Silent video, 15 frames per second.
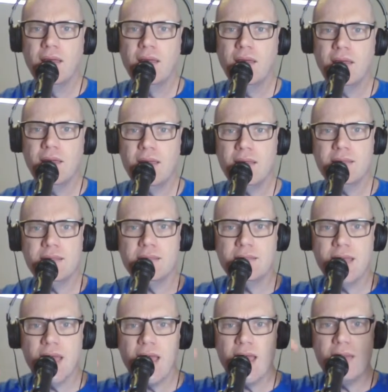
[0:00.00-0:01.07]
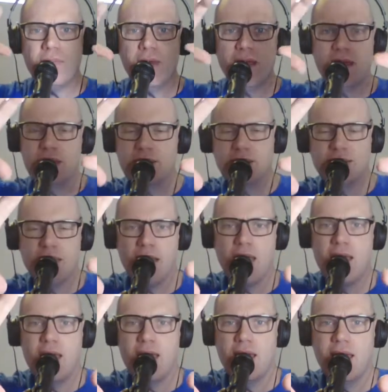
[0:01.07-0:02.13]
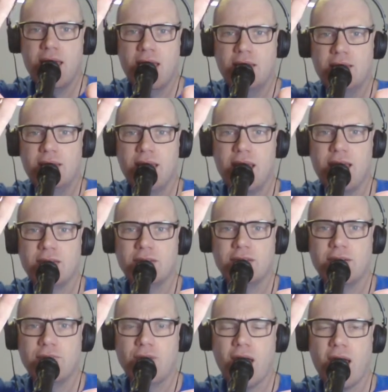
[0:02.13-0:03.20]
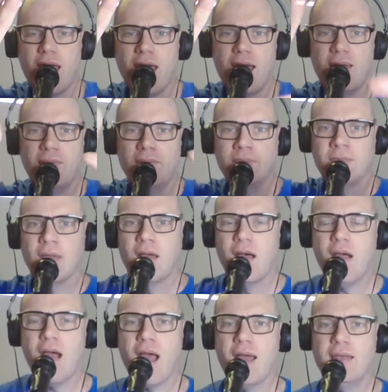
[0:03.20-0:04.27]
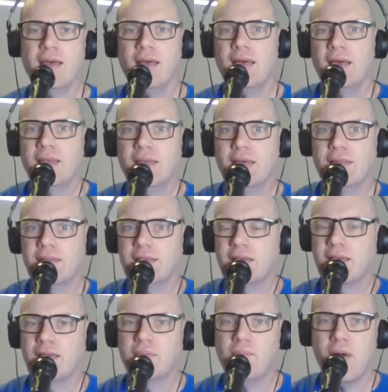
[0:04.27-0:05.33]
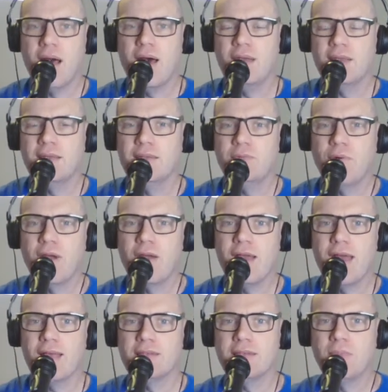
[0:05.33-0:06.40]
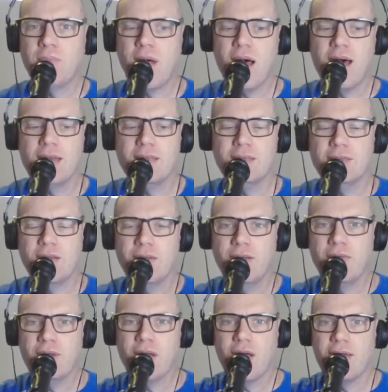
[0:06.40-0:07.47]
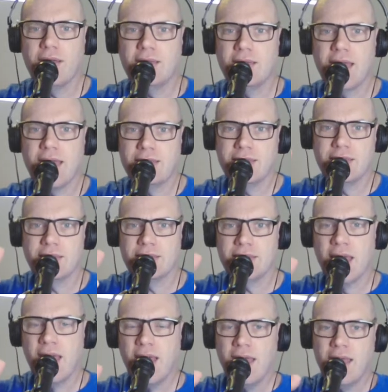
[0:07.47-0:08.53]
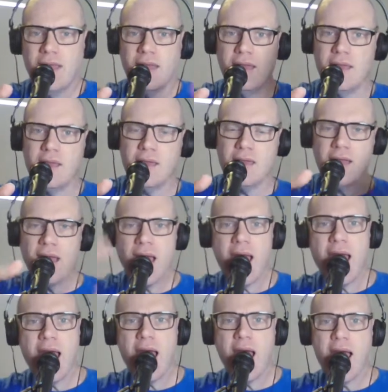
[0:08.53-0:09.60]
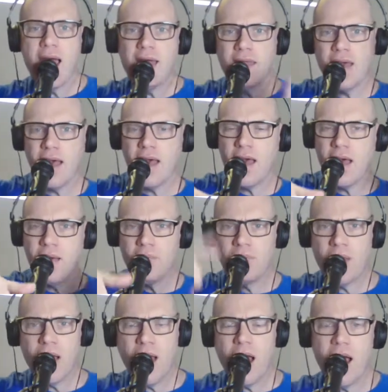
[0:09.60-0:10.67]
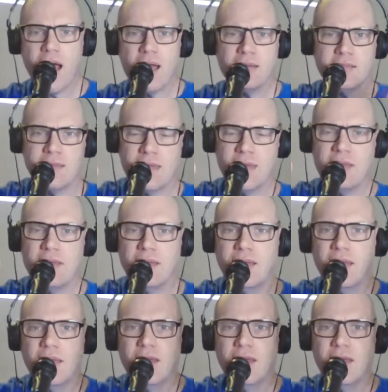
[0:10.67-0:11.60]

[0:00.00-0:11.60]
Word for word: His name is ten. Yes, you've got it. All right. Now the second part is where he has the party. So here we go. He dances. He had a party.